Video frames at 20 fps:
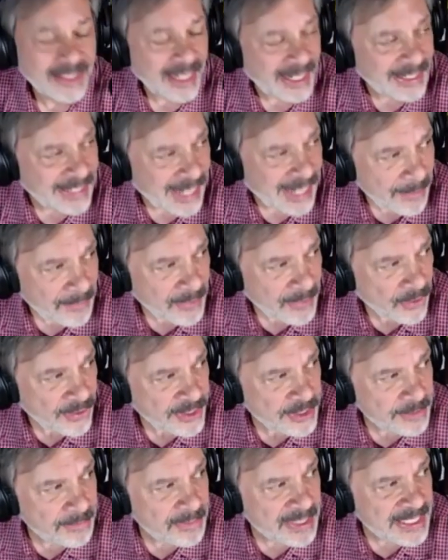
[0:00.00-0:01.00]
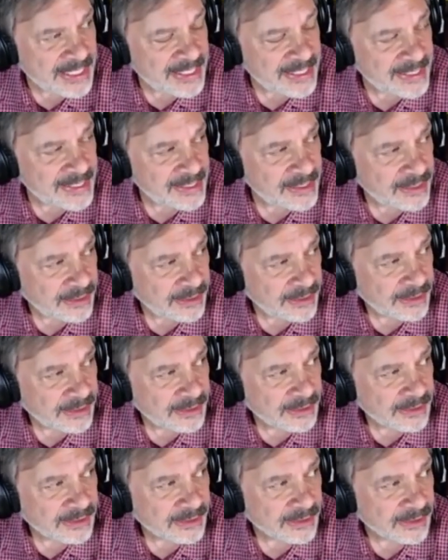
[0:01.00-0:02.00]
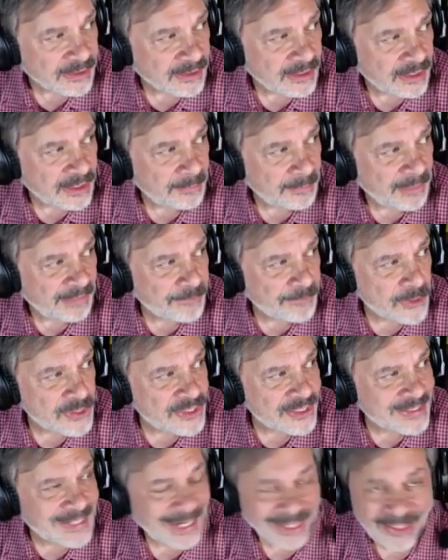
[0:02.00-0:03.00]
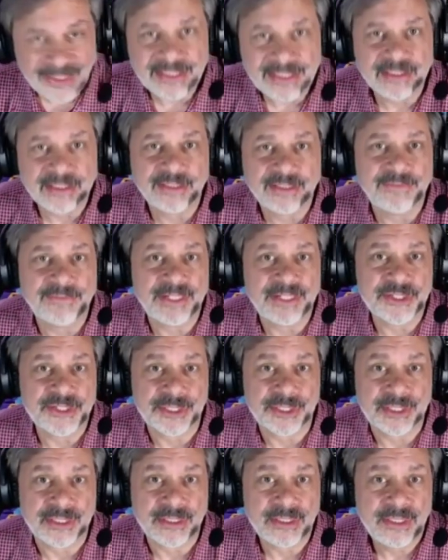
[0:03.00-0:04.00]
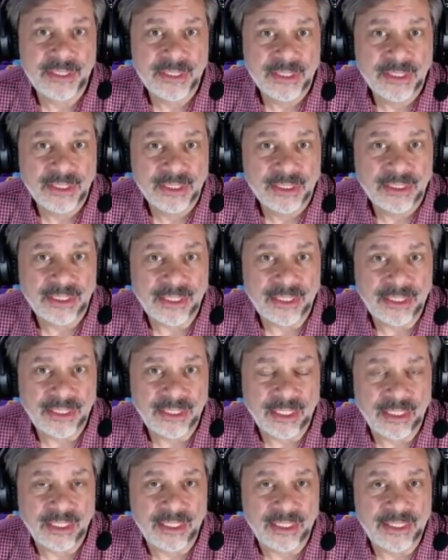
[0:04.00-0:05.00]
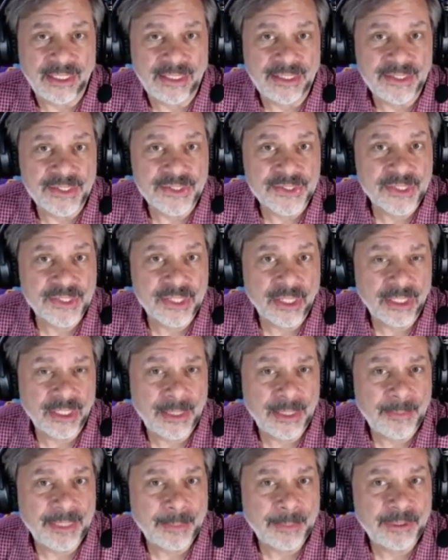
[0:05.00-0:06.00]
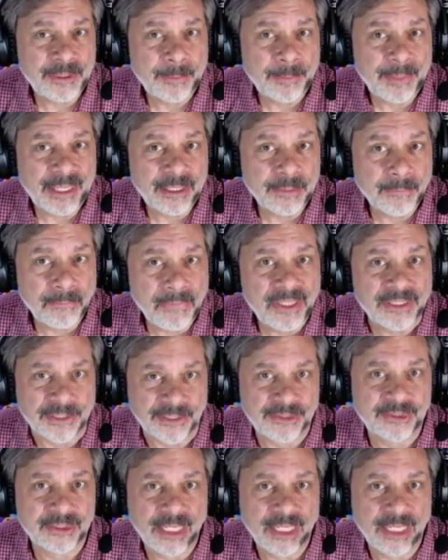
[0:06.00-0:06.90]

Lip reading: I am going to be my first Italian convention is coming up in about a month.